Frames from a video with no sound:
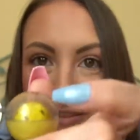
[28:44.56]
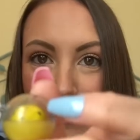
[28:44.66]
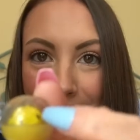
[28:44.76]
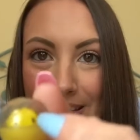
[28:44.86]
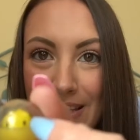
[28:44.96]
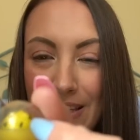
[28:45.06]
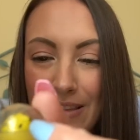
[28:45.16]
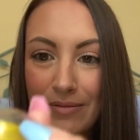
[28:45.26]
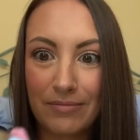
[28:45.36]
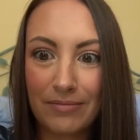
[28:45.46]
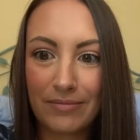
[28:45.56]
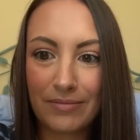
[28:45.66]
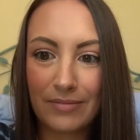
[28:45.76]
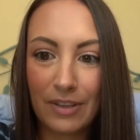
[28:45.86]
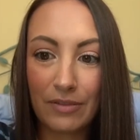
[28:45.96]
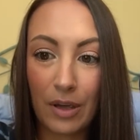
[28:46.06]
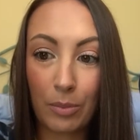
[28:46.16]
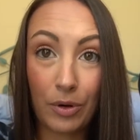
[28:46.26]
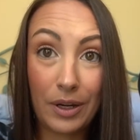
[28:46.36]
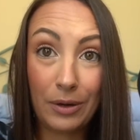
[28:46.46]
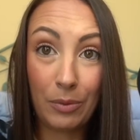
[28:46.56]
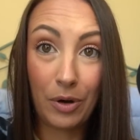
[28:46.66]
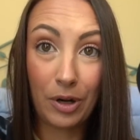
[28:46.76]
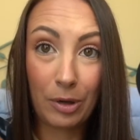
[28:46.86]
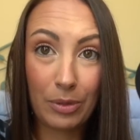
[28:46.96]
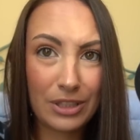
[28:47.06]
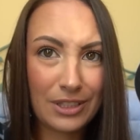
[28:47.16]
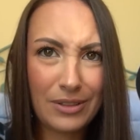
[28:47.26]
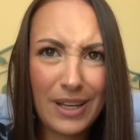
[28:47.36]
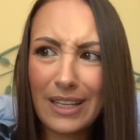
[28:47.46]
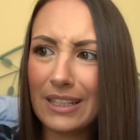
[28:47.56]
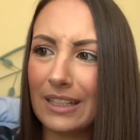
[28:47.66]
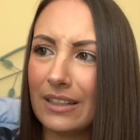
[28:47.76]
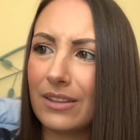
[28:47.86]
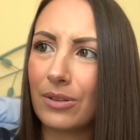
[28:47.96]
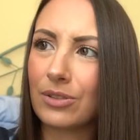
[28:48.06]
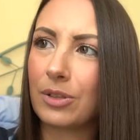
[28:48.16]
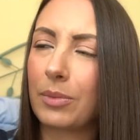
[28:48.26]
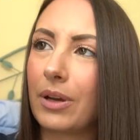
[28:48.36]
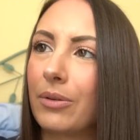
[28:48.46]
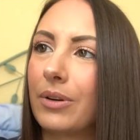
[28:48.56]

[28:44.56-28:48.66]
face and evaporated water, but still hanging in there somehow.